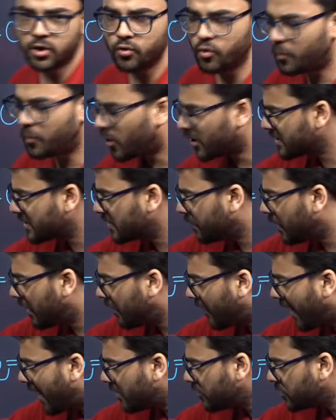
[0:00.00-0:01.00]
Two possible
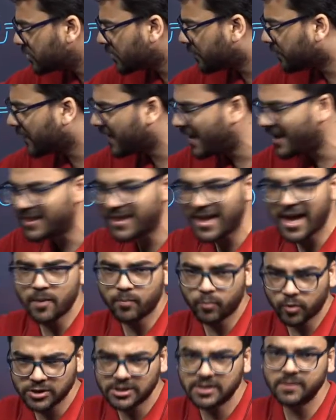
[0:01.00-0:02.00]
values of k, they
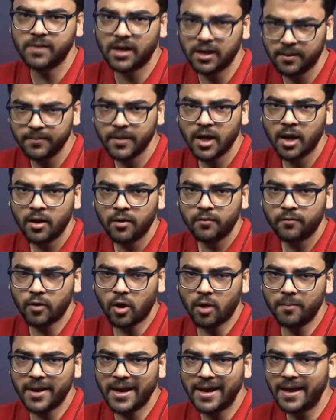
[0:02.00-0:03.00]
are possible
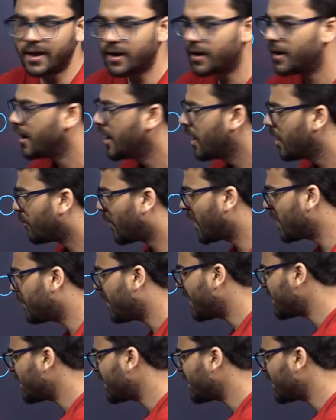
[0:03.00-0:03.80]
from here. But